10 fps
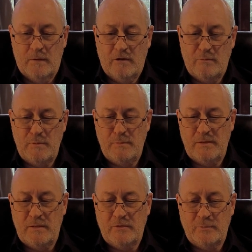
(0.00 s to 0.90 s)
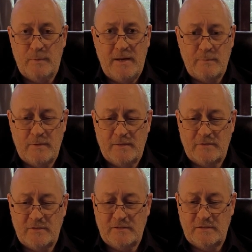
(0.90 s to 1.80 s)
I remember there was a black man
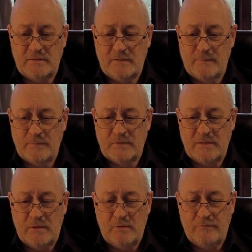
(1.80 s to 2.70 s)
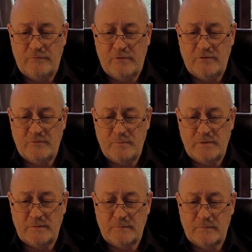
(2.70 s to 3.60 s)
sitting down in front of
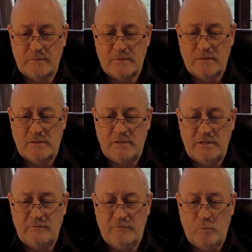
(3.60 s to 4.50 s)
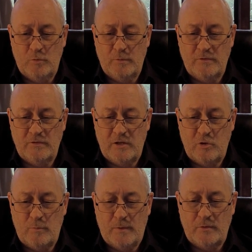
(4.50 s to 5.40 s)
me, leaning forward with his
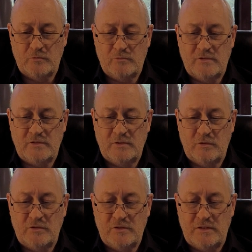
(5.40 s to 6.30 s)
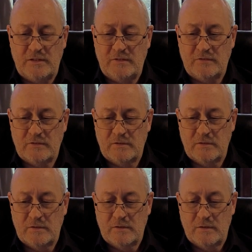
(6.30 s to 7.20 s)
elbows resting on his knees,
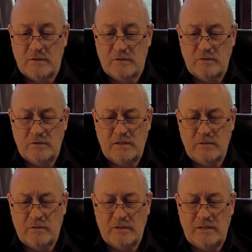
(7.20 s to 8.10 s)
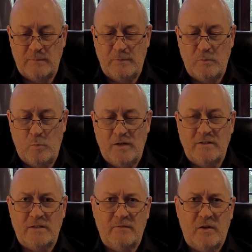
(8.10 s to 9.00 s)
looking like he had been
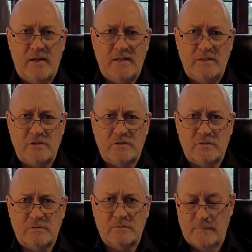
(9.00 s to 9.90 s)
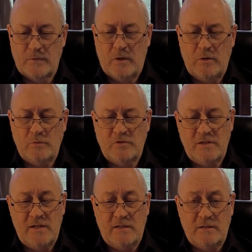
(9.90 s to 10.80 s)
waiting for ages. I was
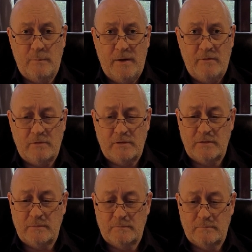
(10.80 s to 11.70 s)
standing, apparently,